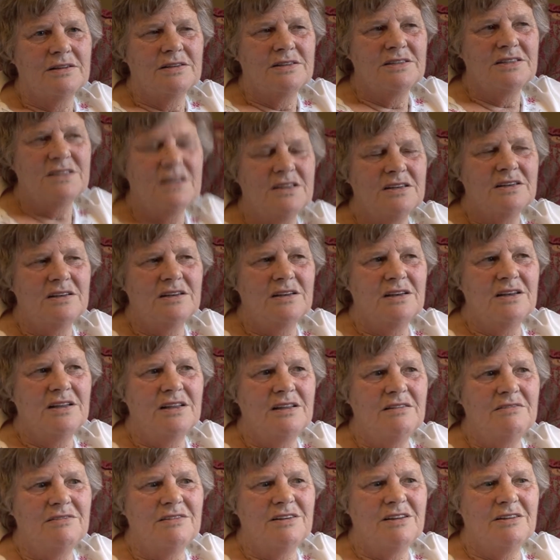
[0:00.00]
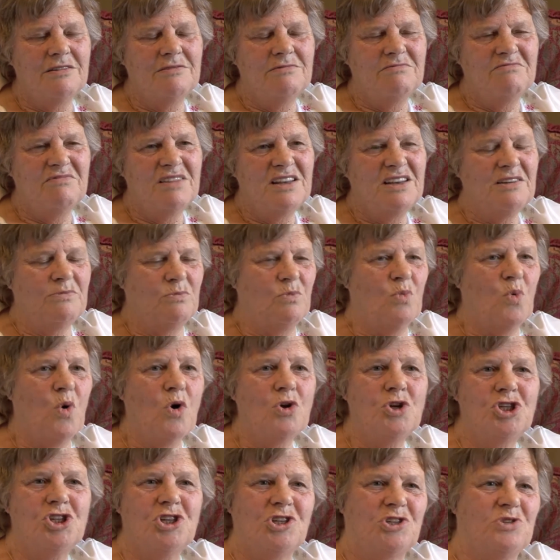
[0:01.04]
Certainly, they didn't
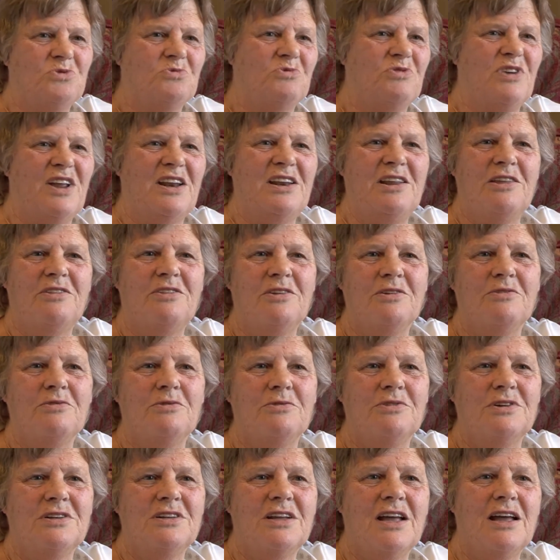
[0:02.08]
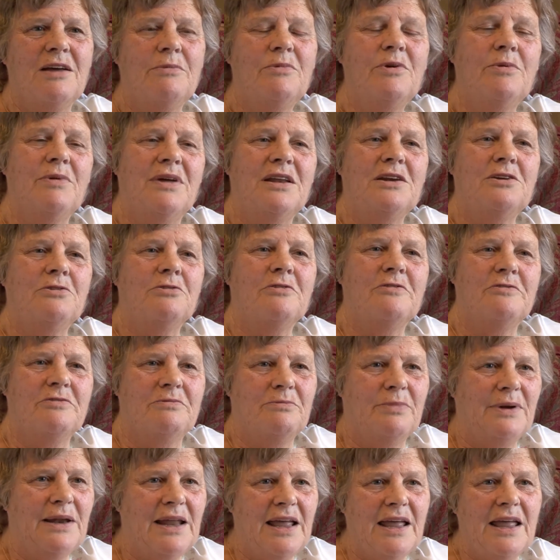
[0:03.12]
watch us or anything all the time. We went off
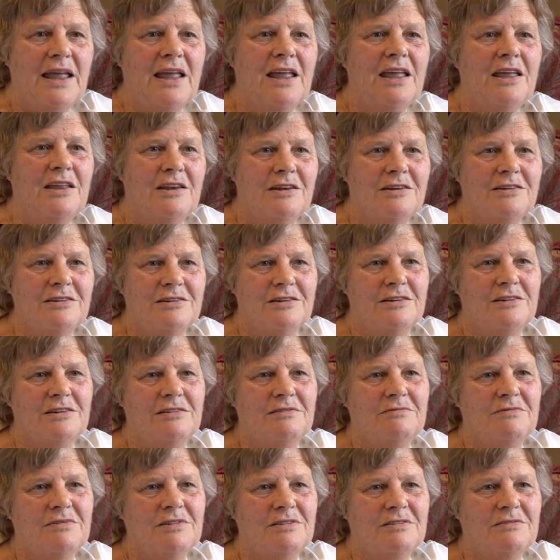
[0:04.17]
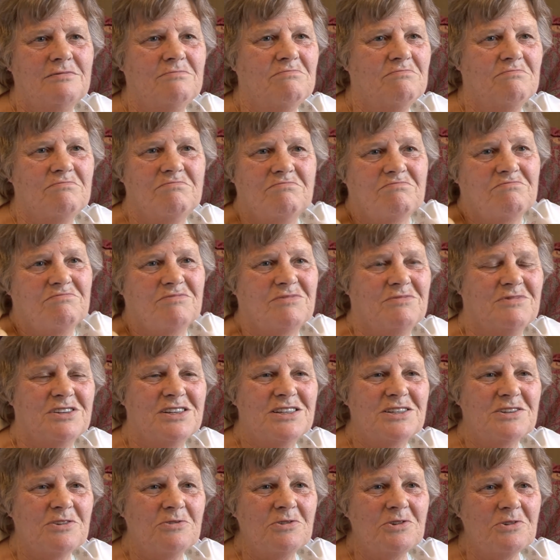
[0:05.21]
and played and
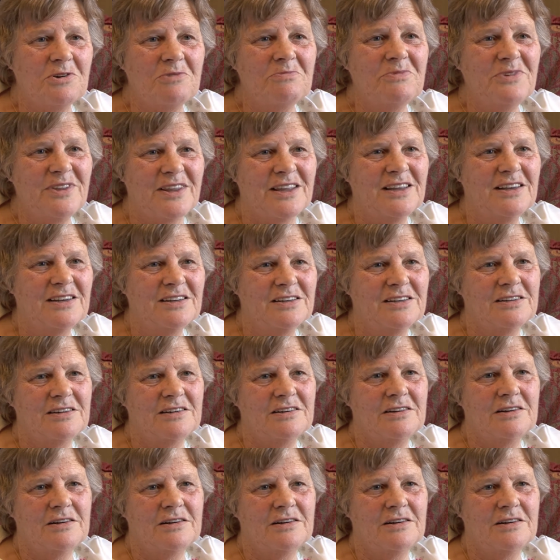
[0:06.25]
just got on with it.